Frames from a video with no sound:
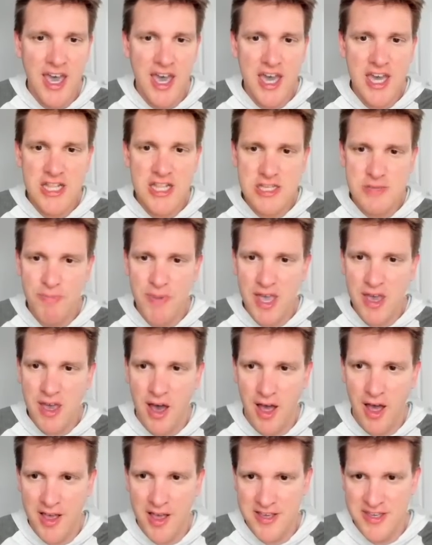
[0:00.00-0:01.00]
It's
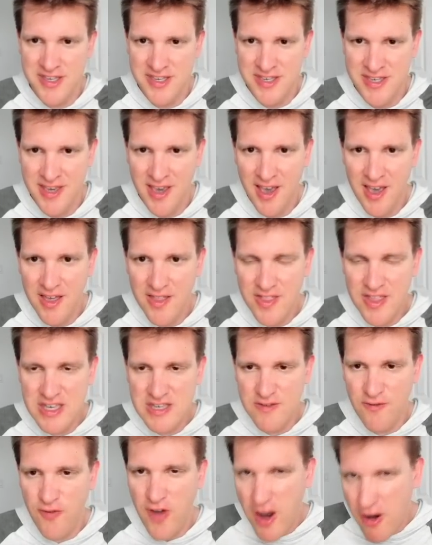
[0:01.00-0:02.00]
because
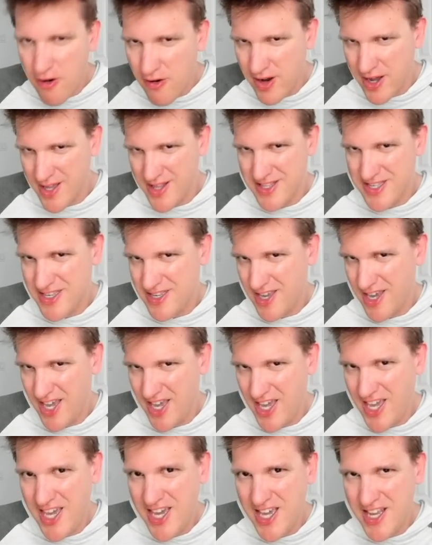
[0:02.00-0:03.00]
these variants
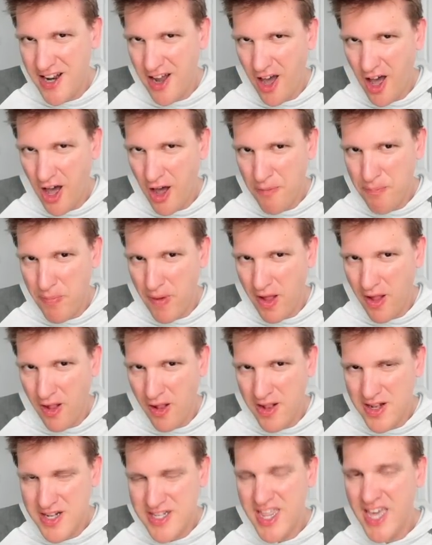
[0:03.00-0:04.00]
eat
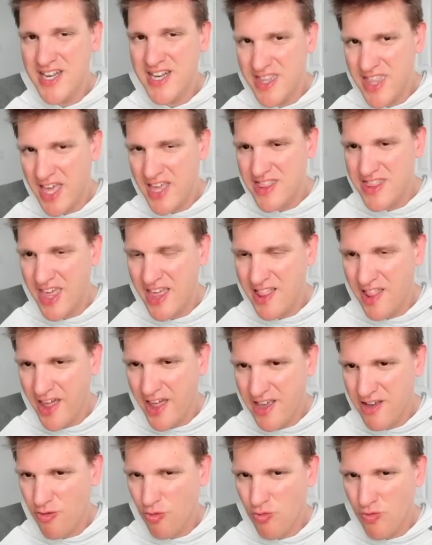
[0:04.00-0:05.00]
up, they
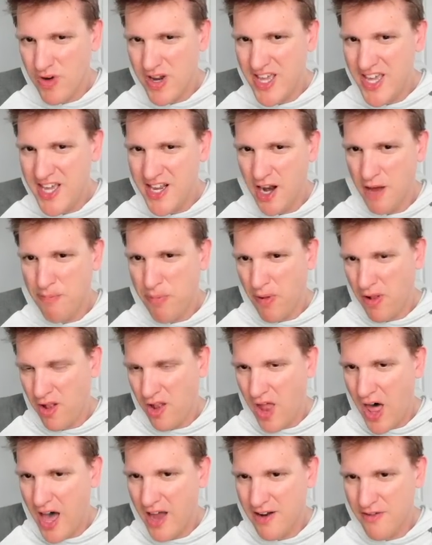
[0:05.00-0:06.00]
like eat up a
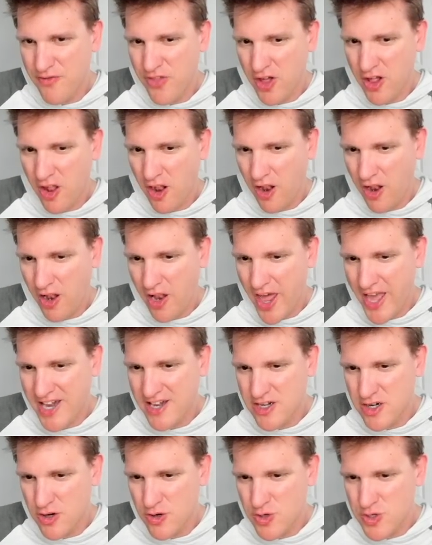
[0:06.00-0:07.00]
lot of the
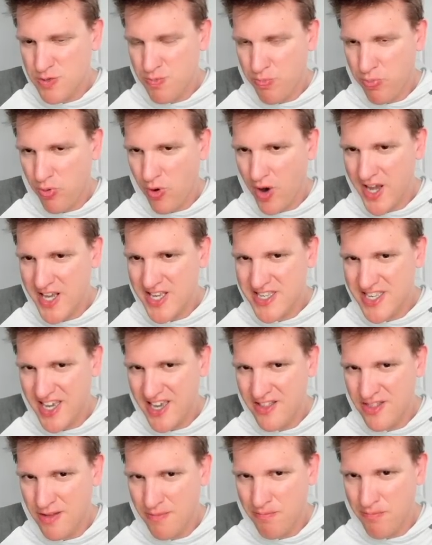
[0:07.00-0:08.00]
collector's price
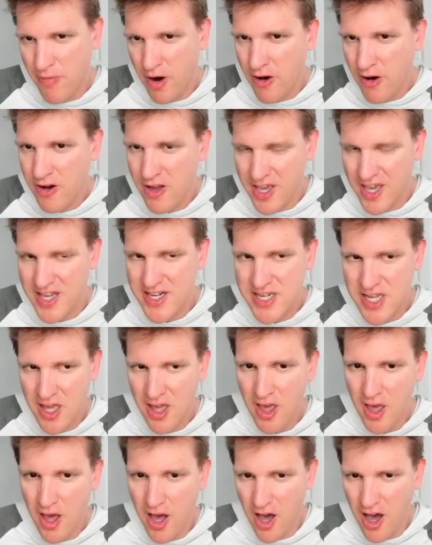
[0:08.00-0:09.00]
in the market.
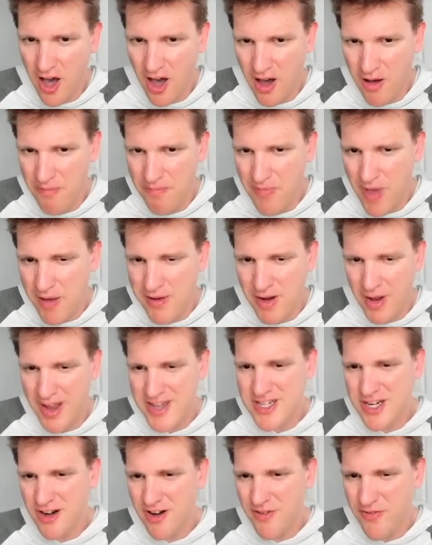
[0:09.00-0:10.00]
I'm
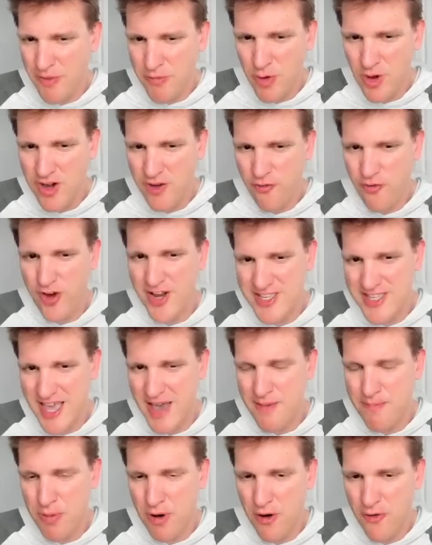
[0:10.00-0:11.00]
not sure if I'm going to phrase
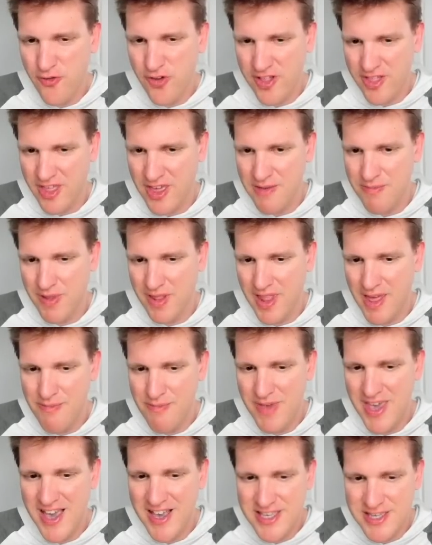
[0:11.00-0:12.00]
that perfectly, but let
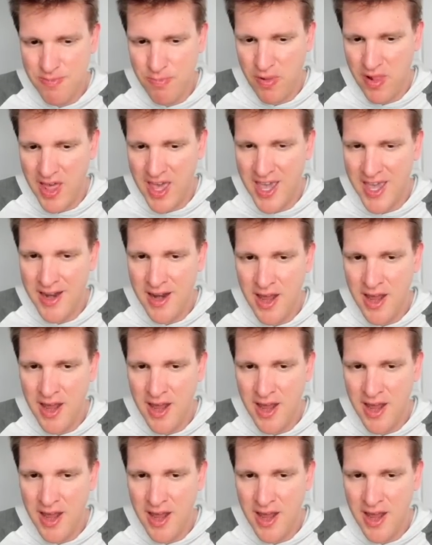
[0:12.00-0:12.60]
me explain.